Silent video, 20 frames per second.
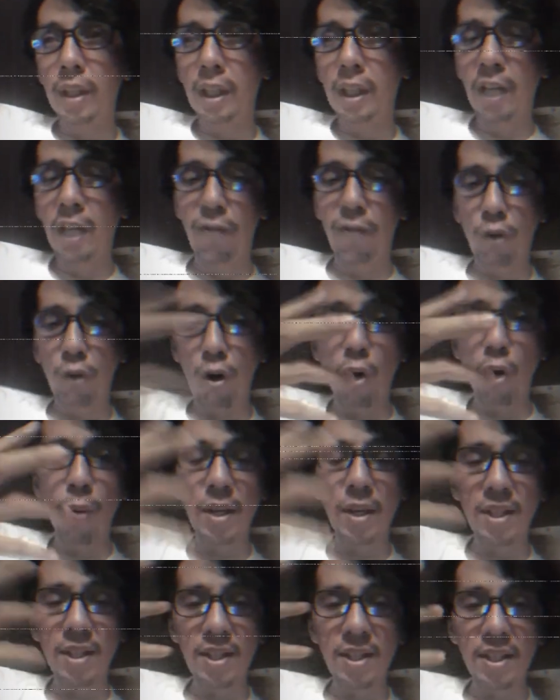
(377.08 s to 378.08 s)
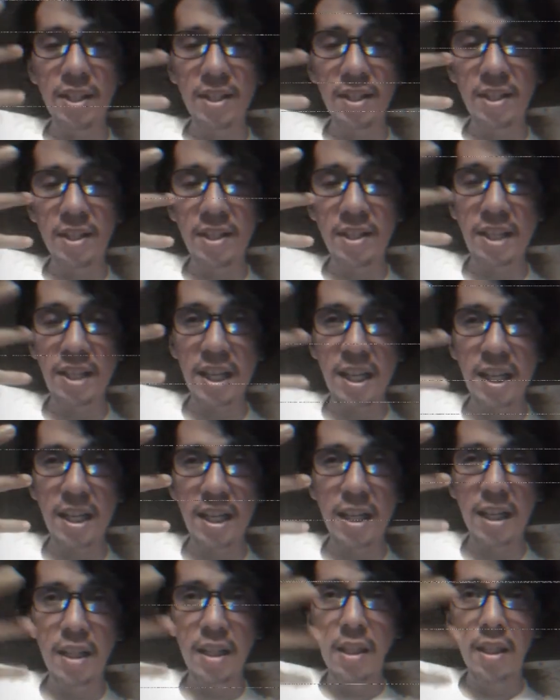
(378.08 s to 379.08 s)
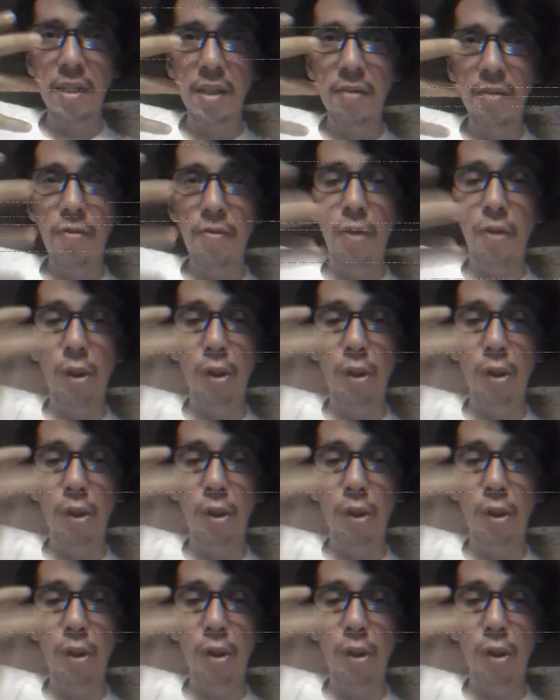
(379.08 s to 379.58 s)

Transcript: if you always see the